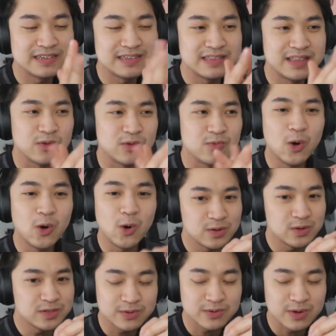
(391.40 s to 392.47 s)
their
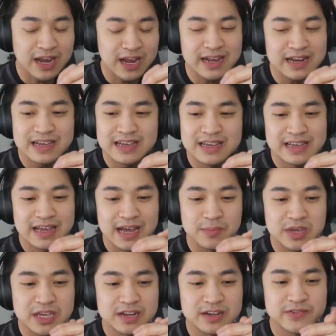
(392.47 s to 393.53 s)
roles, right? I
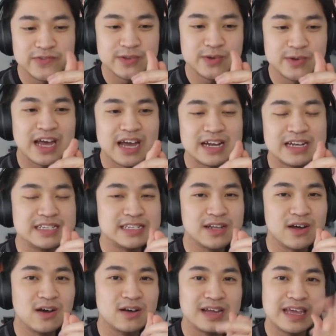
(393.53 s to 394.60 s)
mean, Fluke had his
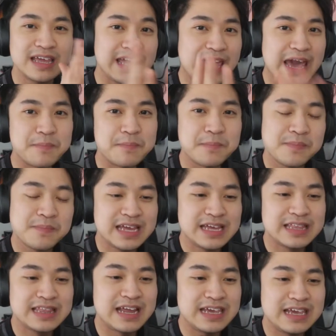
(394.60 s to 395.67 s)
song "Get"
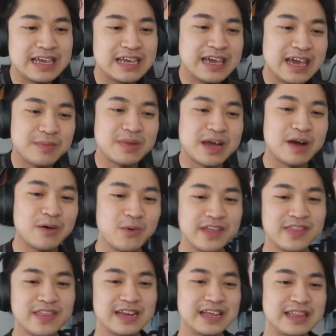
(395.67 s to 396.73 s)
that he came out
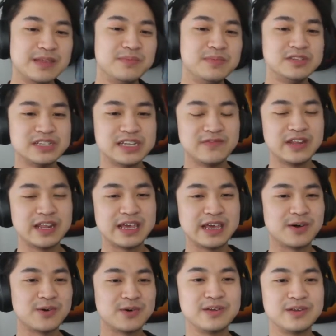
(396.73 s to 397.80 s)
with, and in the music
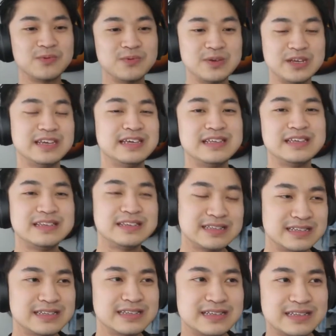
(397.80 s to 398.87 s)
video, you know, we
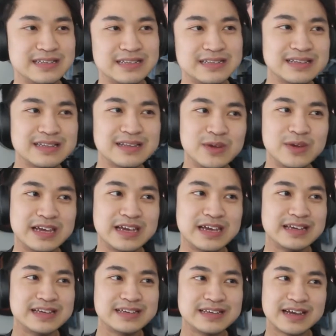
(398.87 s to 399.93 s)
we
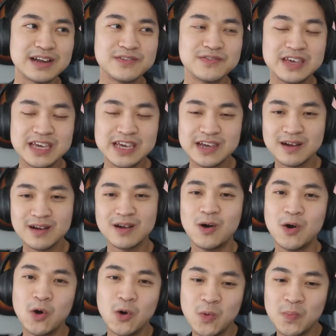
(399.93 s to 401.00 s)
kind of hear
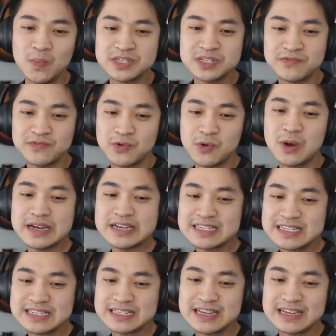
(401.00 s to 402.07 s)
Ohm's
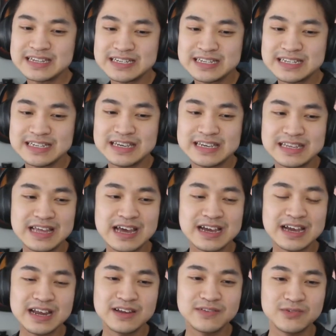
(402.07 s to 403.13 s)
voice and see that
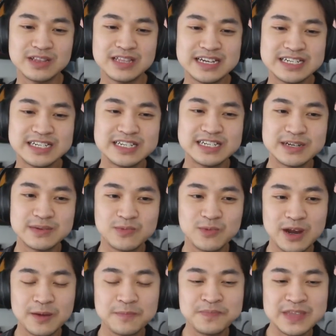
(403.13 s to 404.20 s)
kind of relationship
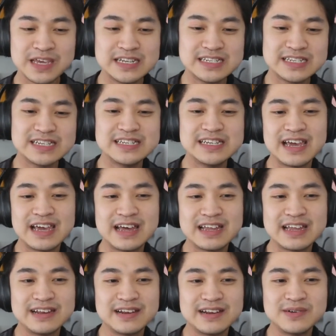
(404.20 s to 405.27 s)
where he's hinting at,
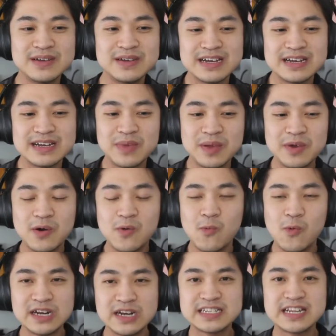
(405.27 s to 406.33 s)
you know, maybe a
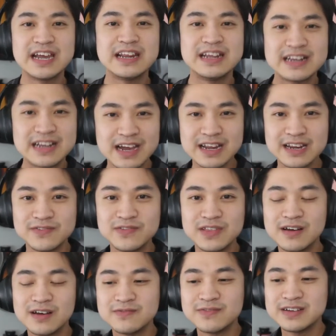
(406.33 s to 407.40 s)
one-sided kind of
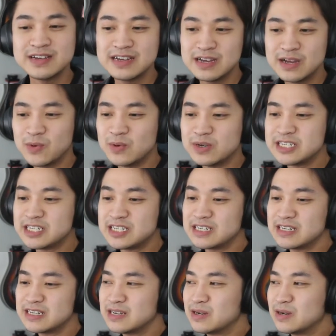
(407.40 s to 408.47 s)
love, which,
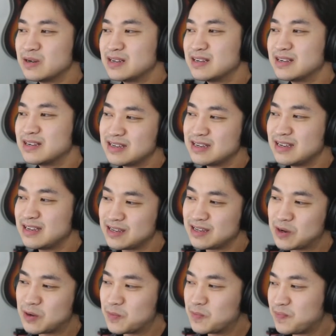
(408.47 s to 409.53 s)
you
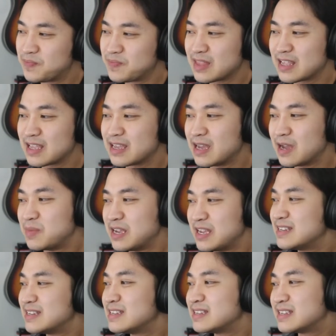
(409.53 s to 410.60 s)
know, I mean,
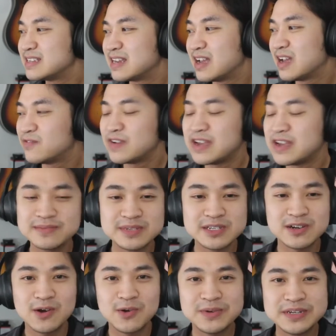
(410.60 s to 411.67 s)
fandoms
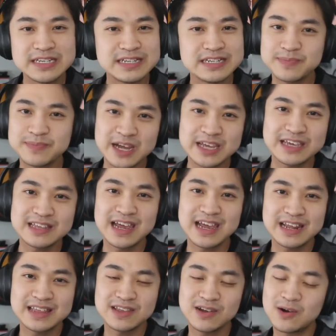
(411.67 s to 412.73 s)
are always going to
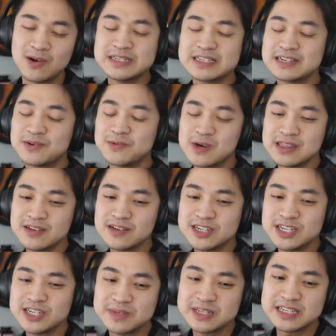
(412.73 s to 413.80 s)
speculate and they're always going to want their
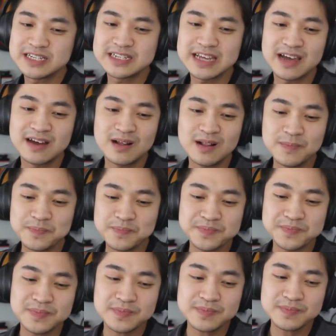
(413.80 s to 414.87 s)
ships to sail.
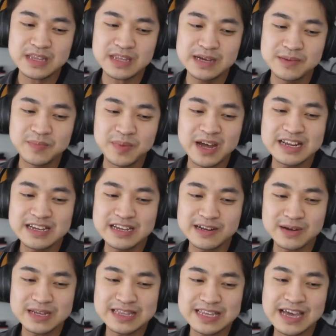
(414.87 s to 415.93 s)
But, you
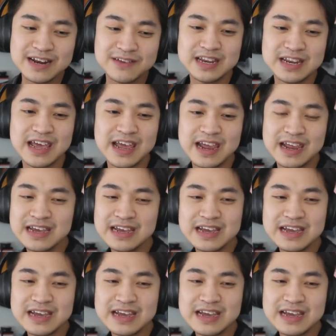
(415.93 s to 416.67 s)
know, at the end of the day,